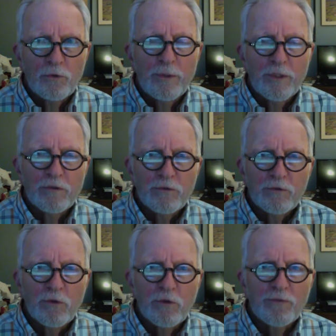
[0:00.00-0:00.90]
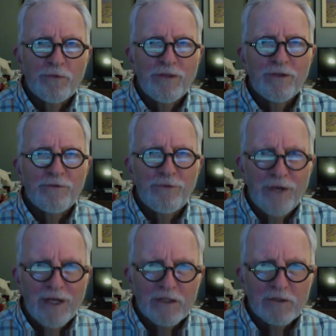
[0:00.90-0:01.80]
we control for the
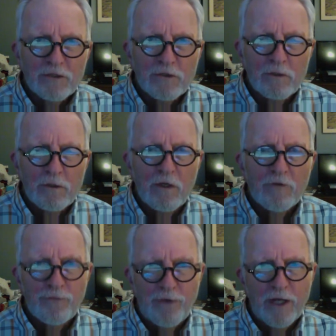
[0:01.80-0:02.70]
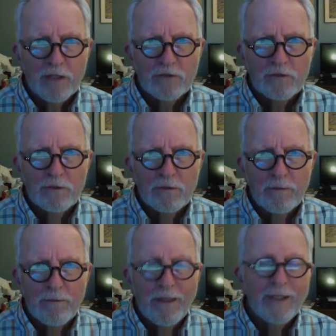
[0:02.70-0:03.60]
effects of faction?
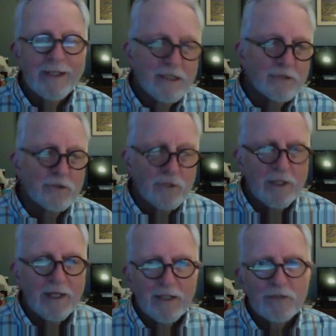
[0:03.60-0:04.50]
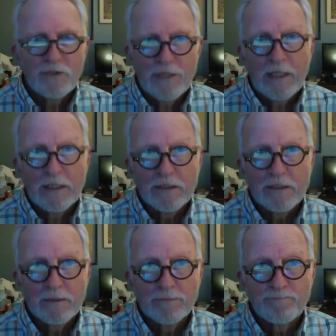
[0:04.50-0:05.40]
And the answer to that is yes.